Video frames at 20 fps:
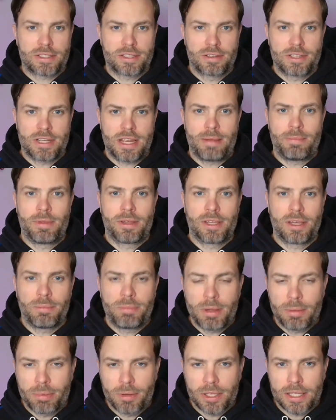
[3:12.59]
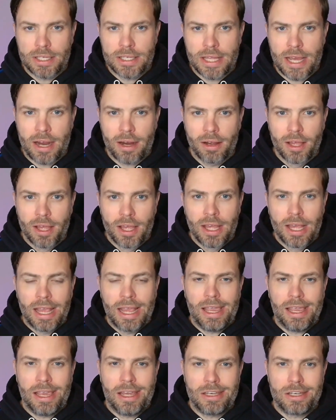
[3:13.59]
There's 8 million people in there,
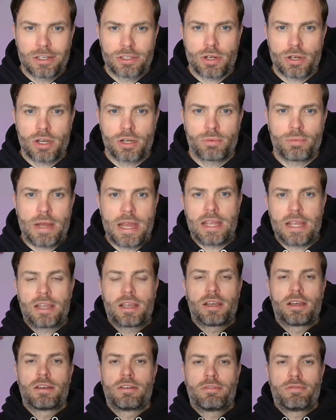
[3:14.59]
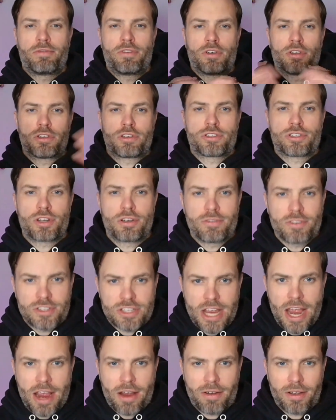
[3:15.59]
and you're trying to rank for the service
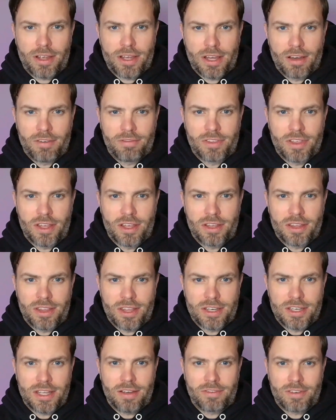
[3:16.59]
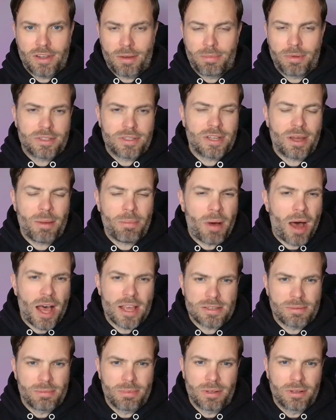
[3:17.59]
area of the DFW. It's not
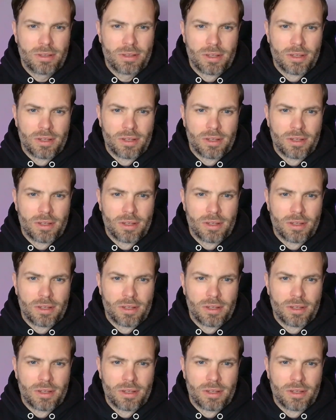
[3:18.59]
possible.